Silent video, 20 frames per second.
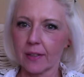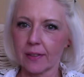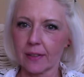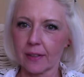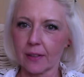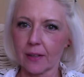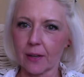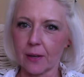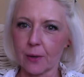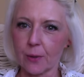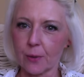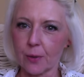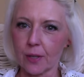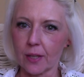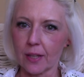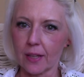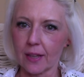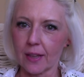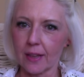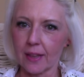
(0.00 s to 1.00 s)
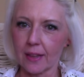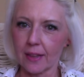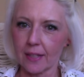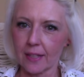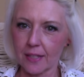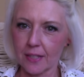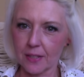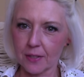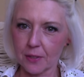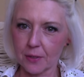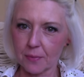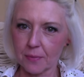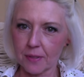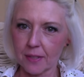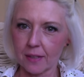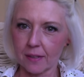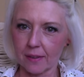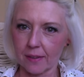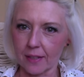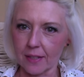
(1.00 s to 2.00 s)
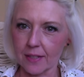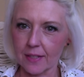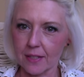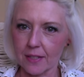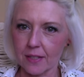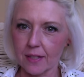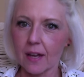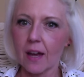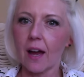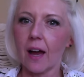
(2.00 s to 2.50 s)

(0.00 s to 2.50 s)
Now, listen to me on this.